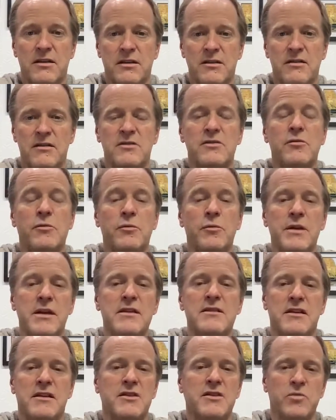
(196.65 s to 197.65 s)
This is the
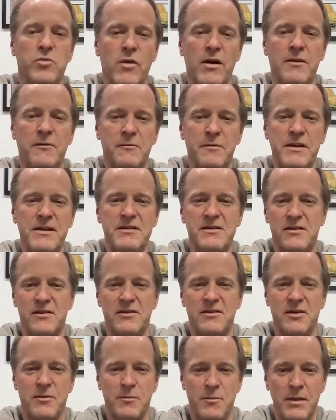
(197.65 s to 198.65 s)
reason, it's one
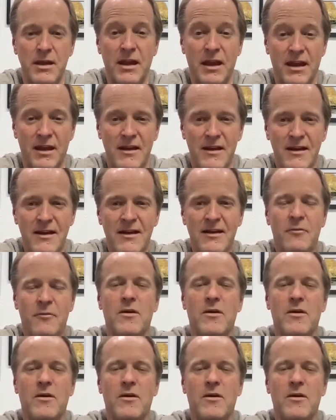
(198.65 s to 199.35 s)
reason to me,